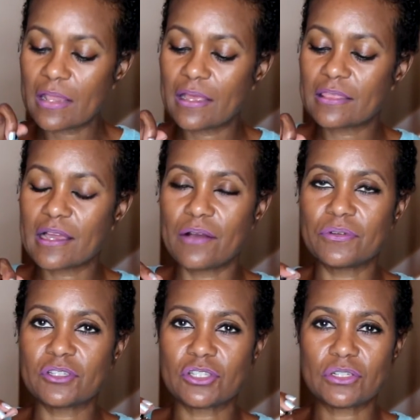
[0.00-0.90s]
I like that
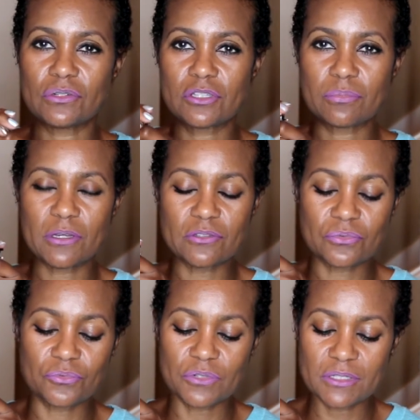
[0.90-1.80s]
one too. It smells
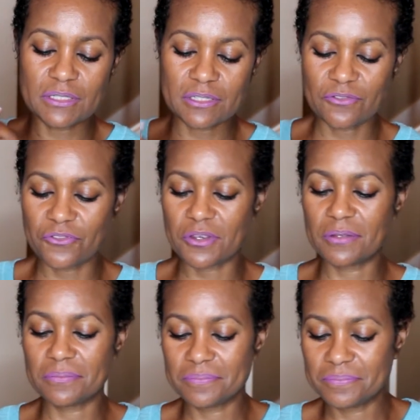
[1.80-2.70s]
really
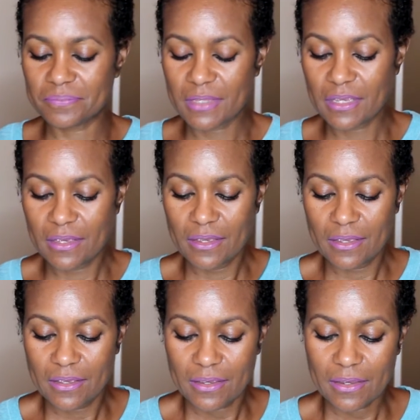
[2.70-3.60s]
different.
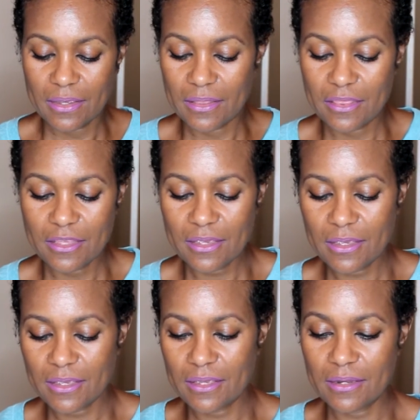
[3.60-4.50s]
And
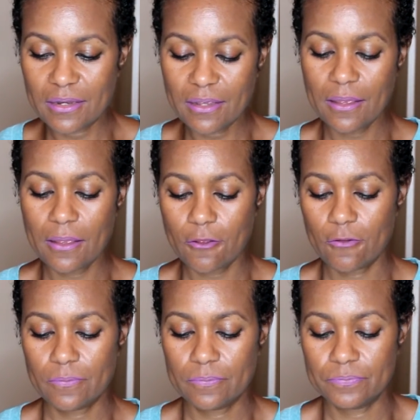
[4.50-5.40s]
then
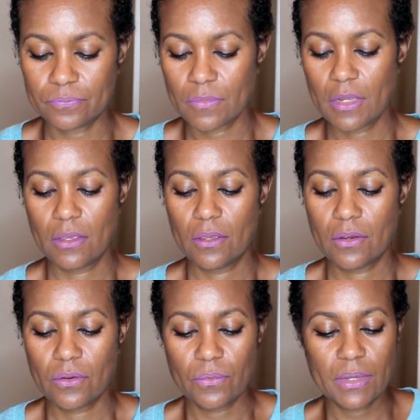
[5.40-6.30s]

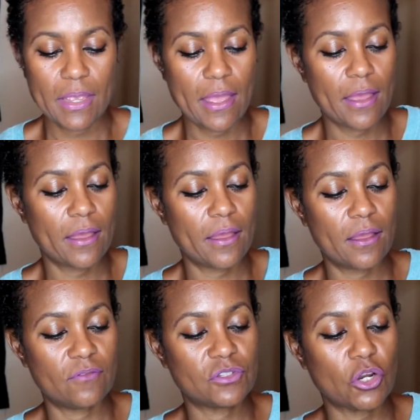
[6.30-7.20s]
we
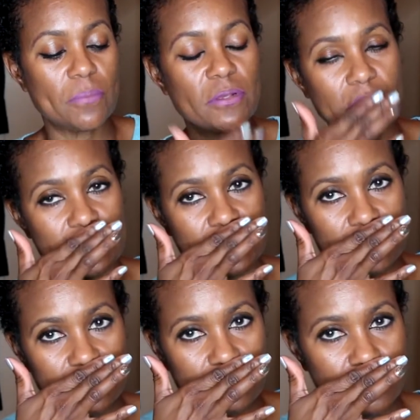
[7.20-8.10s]
have
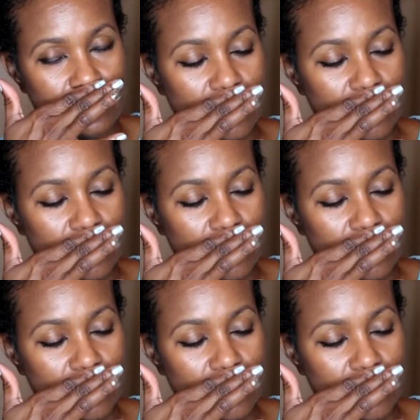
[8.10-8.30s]
Turbulences,